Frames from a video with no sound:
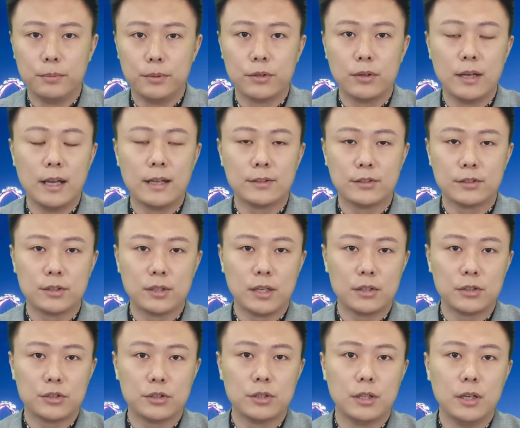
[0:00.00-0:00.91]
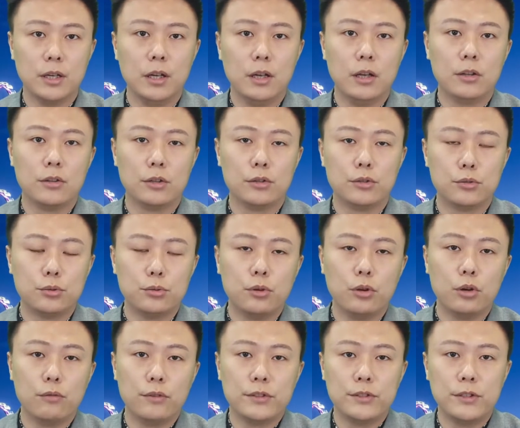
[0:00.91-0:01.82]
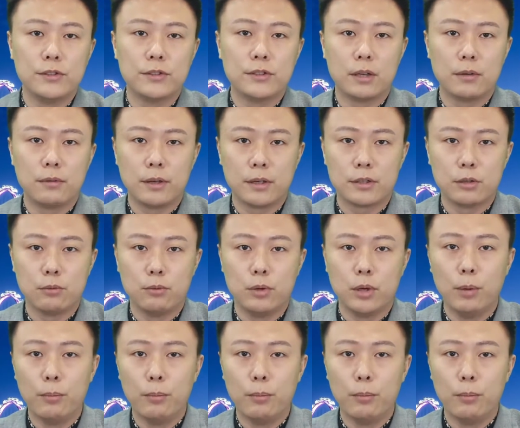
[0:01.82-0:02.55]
Because as such, the two overseas directors